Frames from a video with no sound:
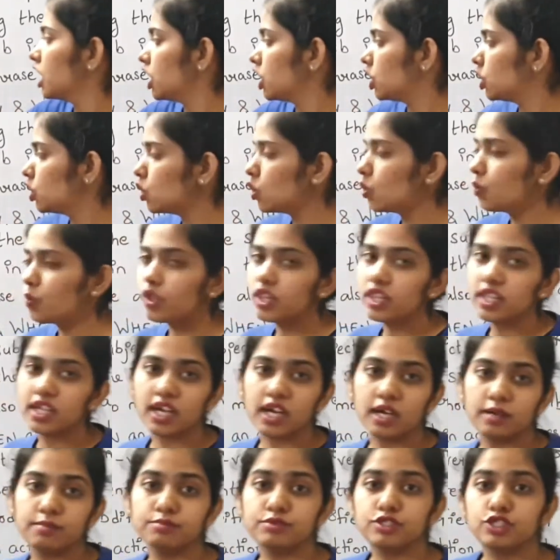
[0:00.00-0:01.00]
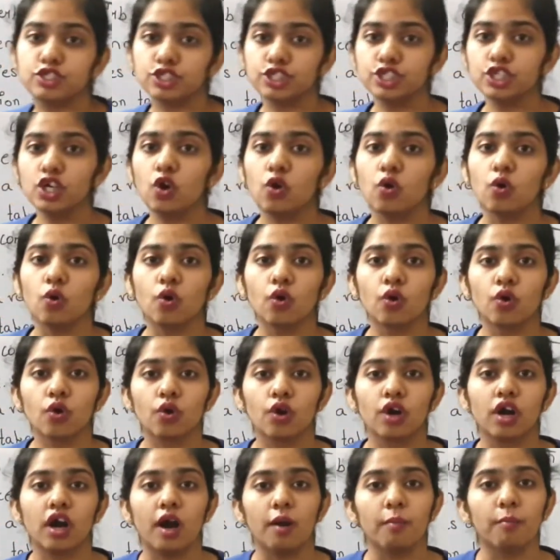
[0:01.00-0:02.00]
you will come to know
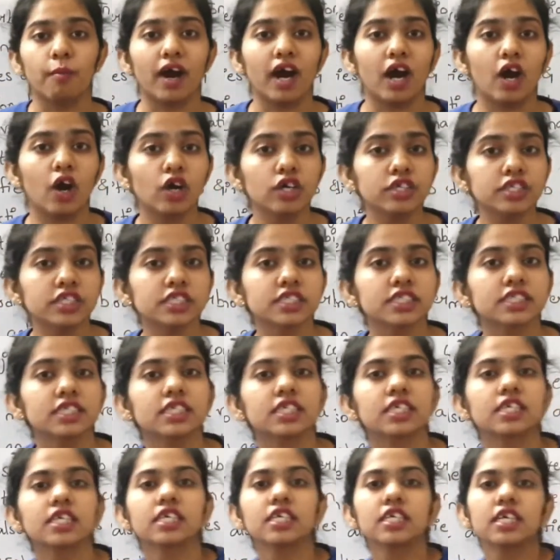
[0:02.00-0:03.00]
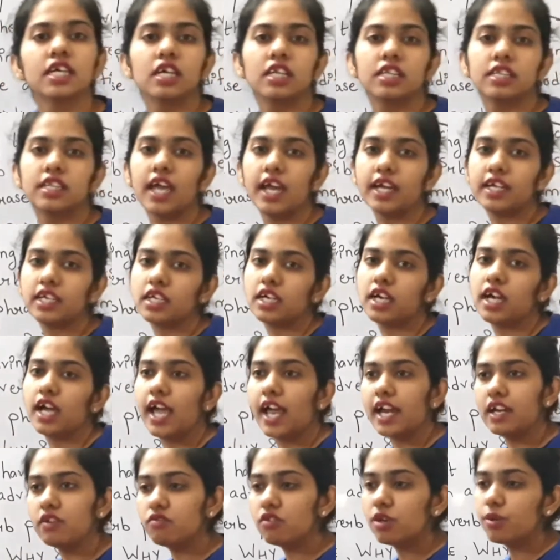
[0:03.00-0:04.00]
about that
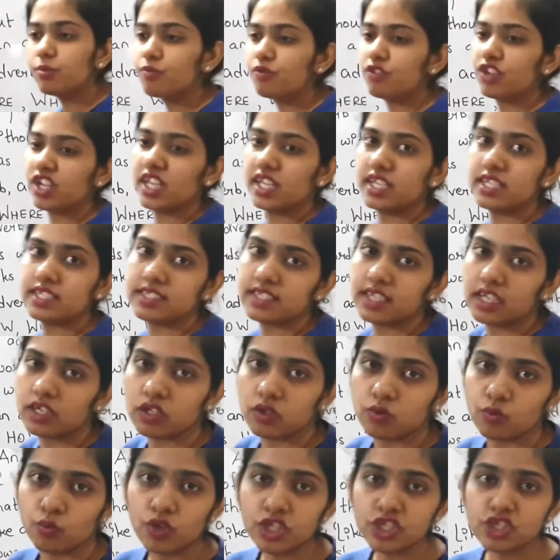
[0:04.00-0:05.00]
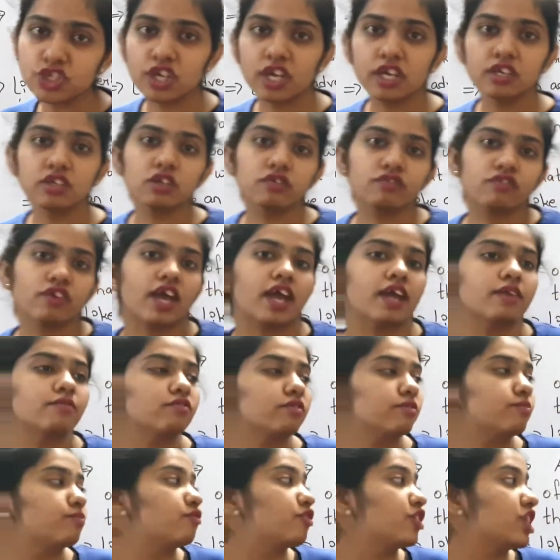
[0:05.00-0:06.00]
adverb phrase, that which kind of
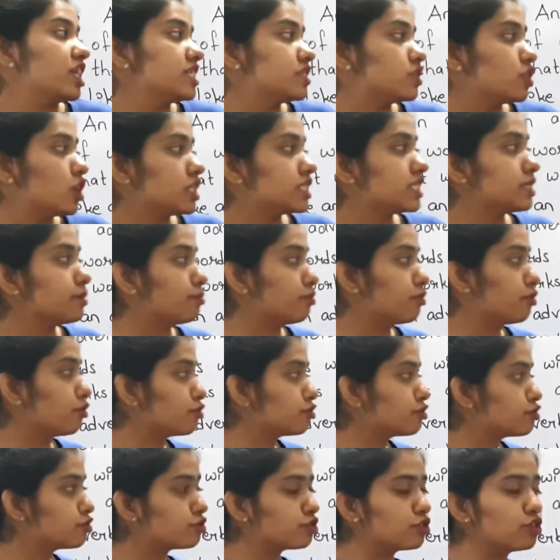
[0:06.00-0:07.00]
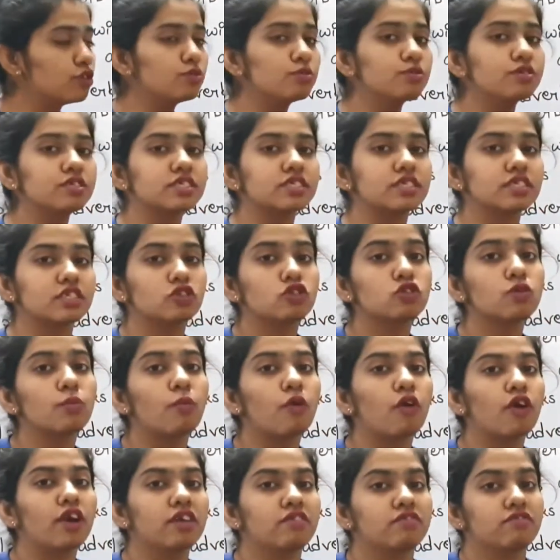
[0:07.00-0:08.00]
adverb phrase you are supposed to use to
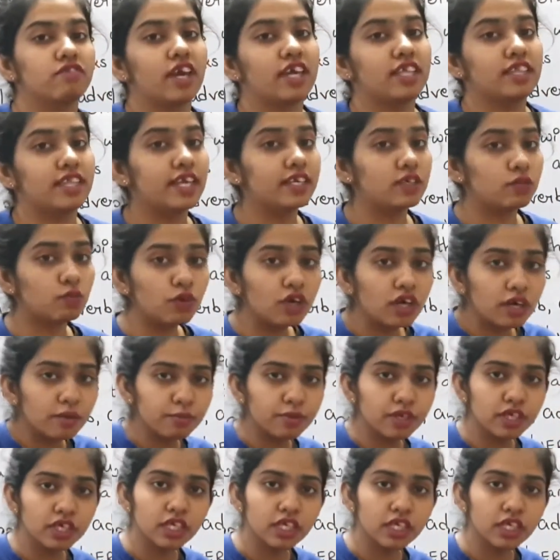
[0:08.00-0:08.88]
modify that verb.